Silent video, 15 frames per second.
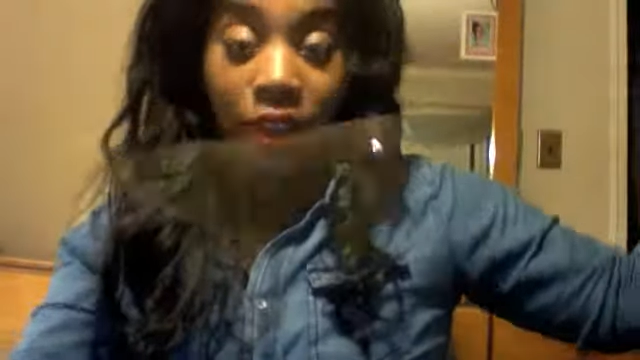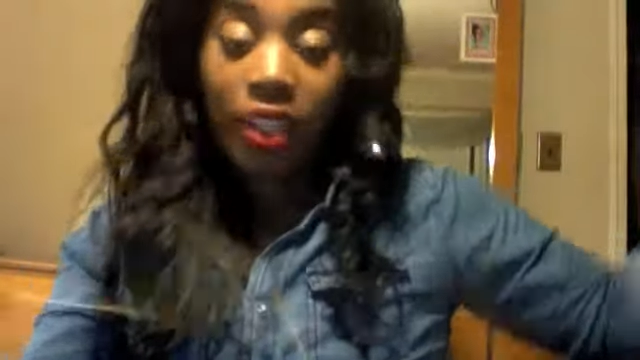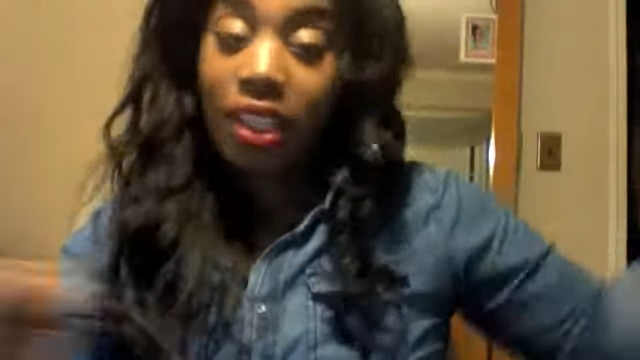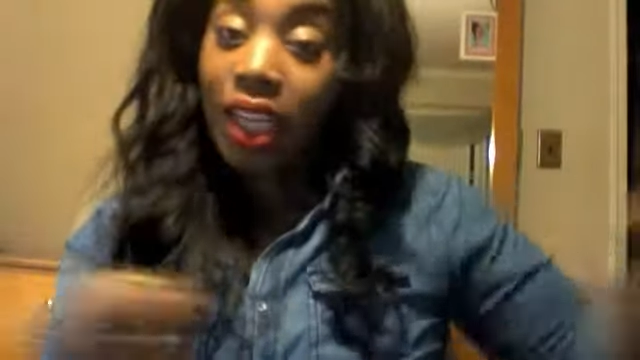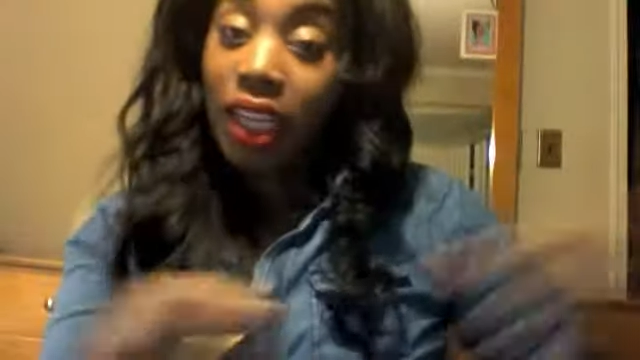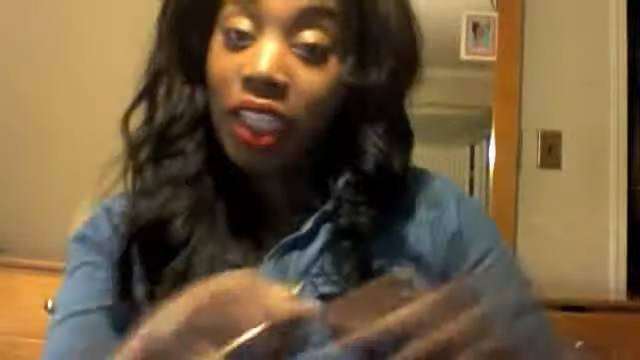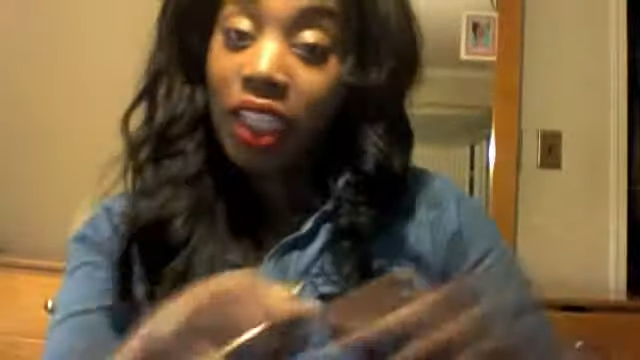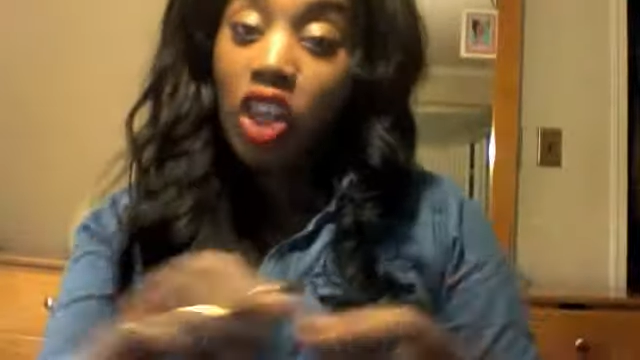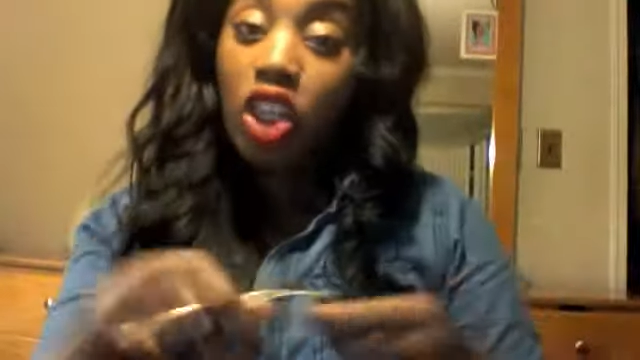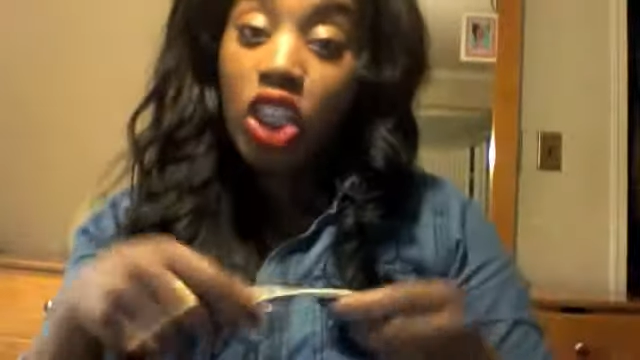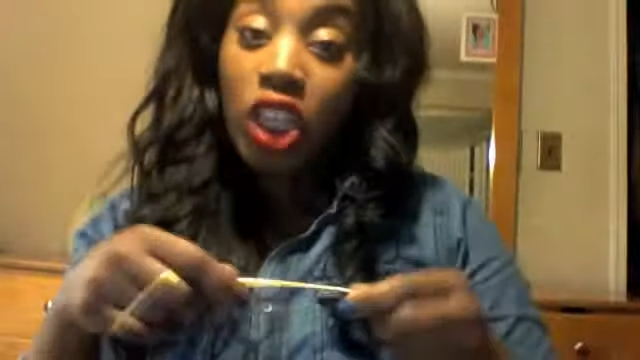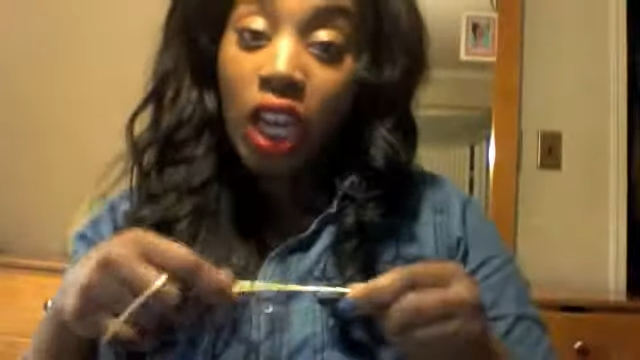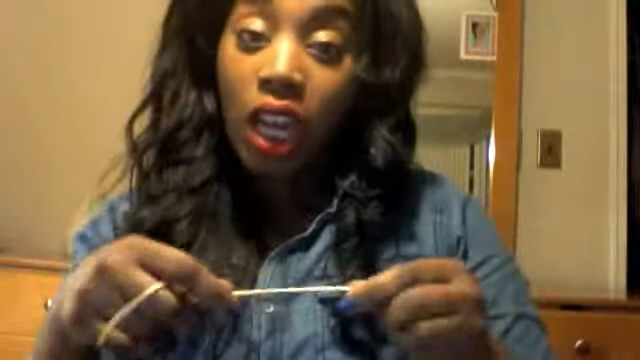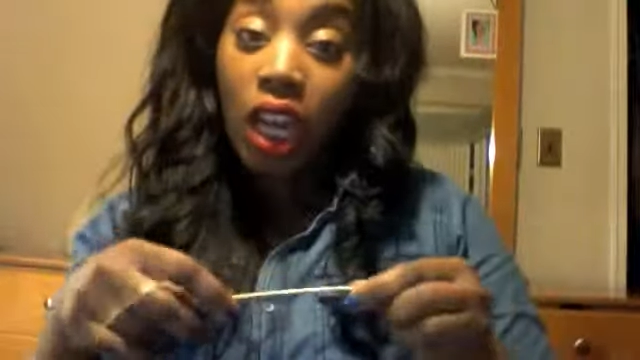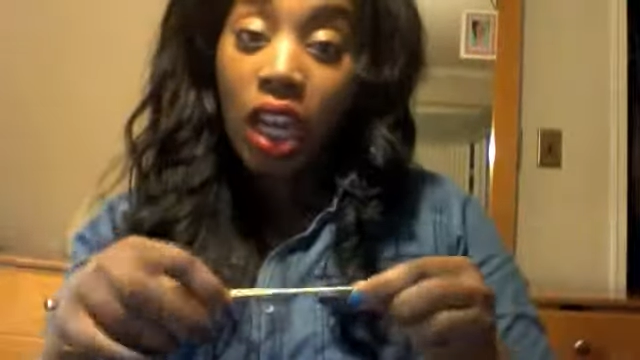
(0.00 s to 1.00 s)
It's not necessarily a
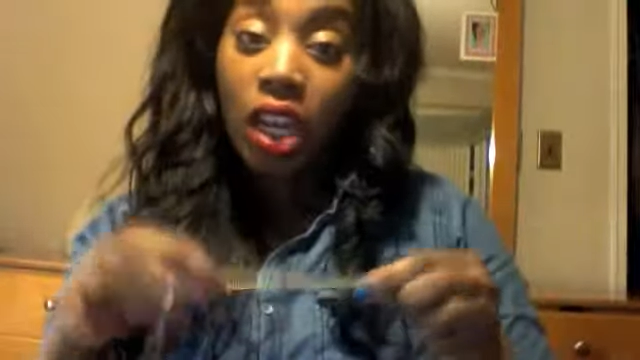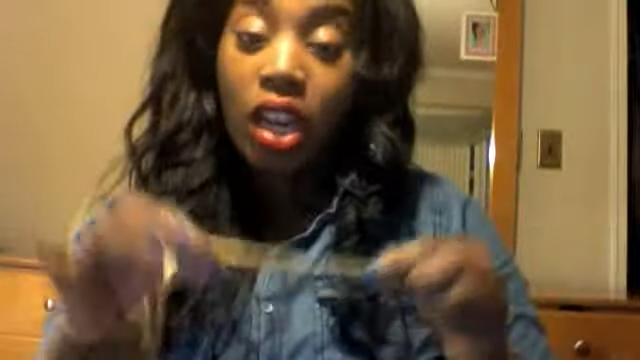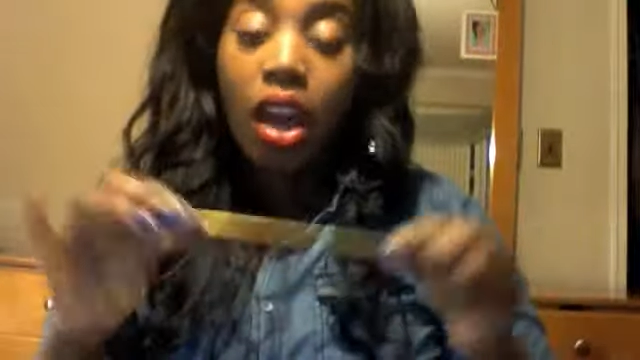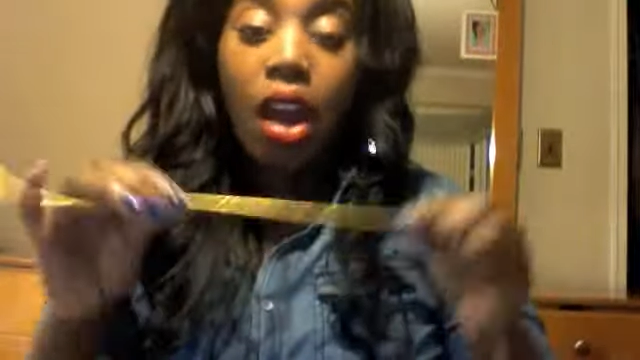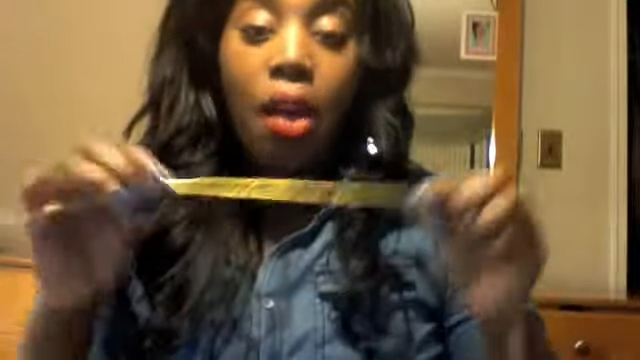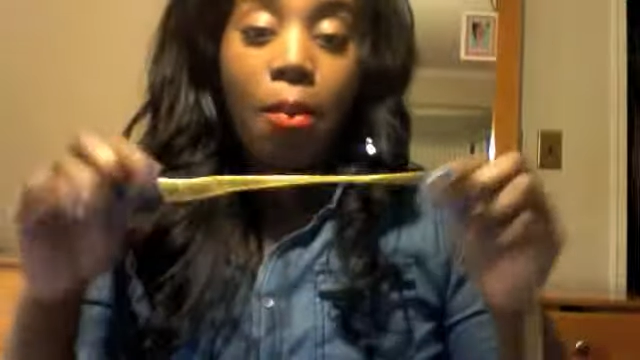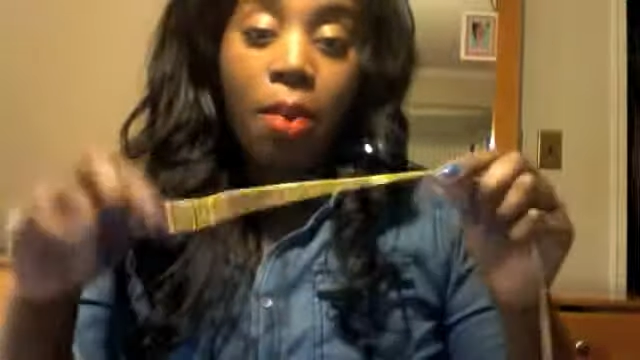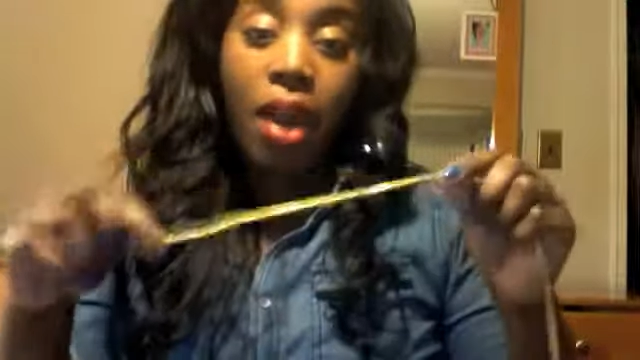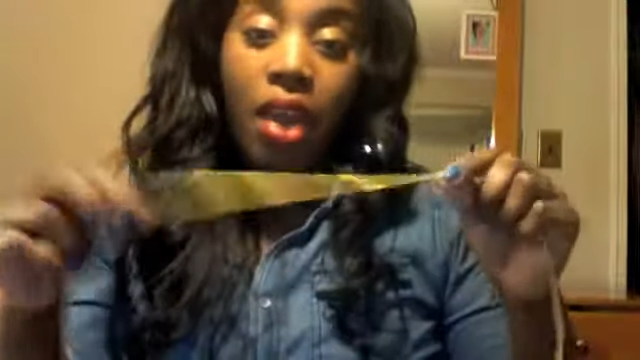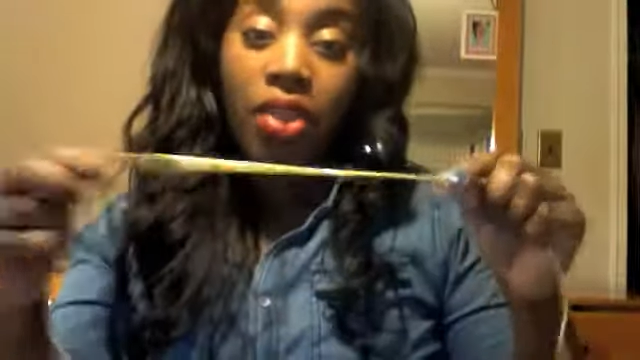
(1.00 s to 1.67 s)
chain, but I